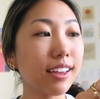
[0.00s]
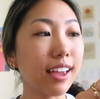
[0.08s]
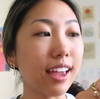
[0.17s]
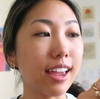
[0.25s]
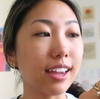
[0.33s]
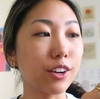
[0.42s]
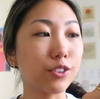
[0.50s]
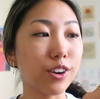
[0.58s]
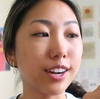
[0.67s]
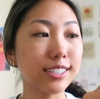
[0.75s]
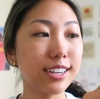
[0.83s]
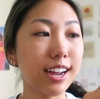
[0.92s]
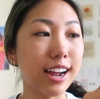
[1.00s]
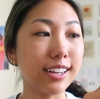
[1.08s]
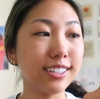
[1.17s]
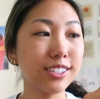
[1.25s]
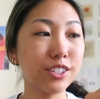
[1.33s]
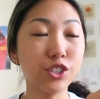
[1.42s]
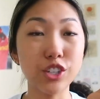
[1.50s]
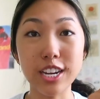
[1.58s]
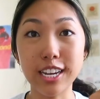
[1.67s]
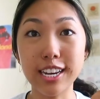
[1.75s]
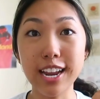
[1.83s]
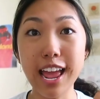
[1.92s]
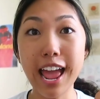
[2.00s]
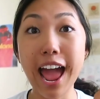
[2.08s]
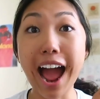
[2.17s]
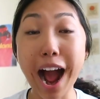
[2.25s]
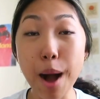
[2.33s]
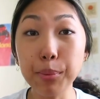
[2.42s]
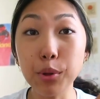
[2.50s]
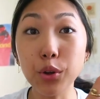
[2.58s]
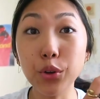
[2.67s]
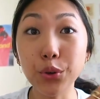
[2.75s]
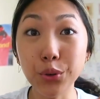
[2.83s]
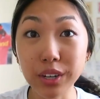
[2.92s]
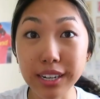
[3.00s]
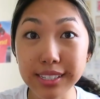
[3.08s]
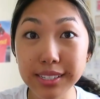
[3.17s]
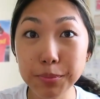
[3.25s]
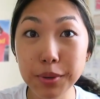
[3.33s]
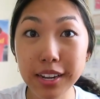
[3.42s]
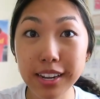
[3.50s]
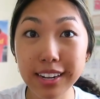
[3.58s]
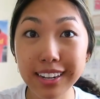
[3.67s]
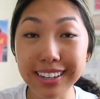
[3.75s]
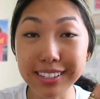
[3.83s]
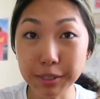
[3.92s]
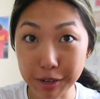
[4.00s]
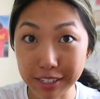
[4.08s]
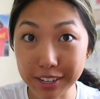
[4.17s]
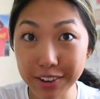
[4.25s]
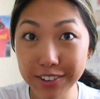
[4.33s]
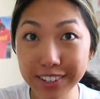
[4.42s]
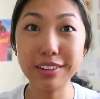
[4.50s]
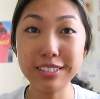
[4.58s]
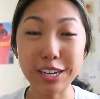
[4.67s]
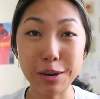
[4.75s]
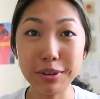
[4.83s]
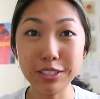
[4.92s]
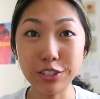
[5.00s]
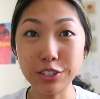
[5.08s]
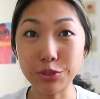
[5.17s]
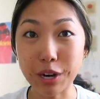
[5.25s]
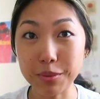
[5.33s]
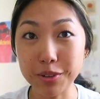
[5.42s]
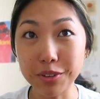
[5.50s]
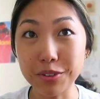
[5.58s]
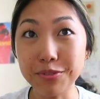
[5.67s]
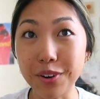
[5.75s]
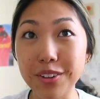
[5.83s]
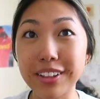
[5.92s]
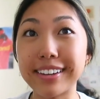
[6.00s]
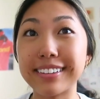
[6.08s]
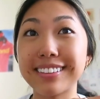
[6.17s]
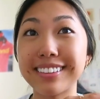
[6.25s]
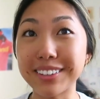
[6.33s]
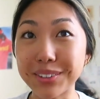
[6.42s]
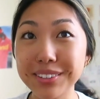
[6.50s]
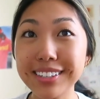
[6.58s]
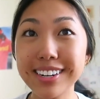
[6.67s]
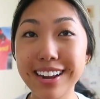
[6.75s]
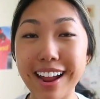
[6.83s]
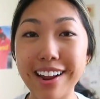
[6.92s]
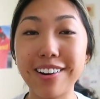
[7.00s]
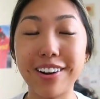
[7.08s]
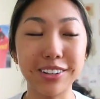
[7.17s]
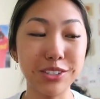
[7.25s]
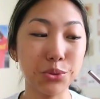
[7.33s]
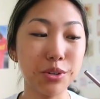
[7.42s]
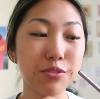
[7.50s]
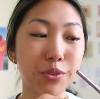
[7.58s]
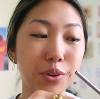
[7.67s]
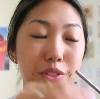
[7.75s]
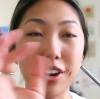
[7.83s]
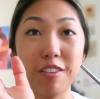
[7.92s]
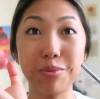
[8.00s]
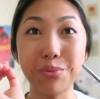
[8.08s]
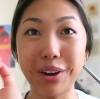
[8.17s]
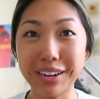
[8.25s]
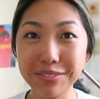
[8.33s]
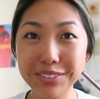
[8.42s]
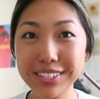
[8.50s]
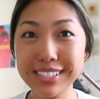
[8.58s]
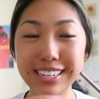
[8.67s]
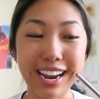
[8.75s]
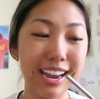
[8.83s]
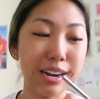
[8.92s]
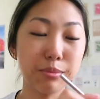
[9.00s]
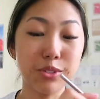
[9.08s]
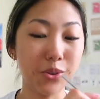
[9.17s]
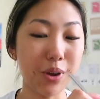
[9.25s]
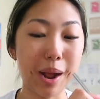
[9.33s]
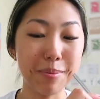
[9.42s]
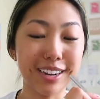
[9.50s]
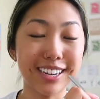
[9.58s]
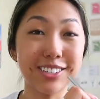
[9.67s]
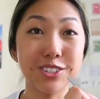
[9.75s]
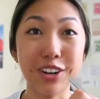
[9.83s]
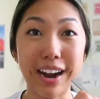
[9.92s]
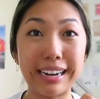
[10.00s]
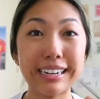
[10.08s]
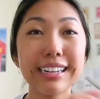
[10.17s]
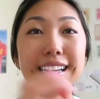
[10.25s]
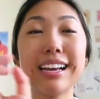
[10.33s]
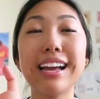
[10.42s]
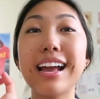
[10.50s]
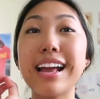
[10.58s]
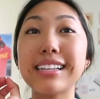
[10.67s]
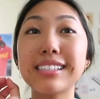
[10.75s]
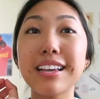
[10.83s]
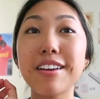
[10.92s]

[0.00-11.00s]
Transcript: a grande ice shaken apple crisp espresso. Starbucks just dropped their new fall line literally today, August 24th, and I've been waiting for this day and I'm so happy I get to try it. It's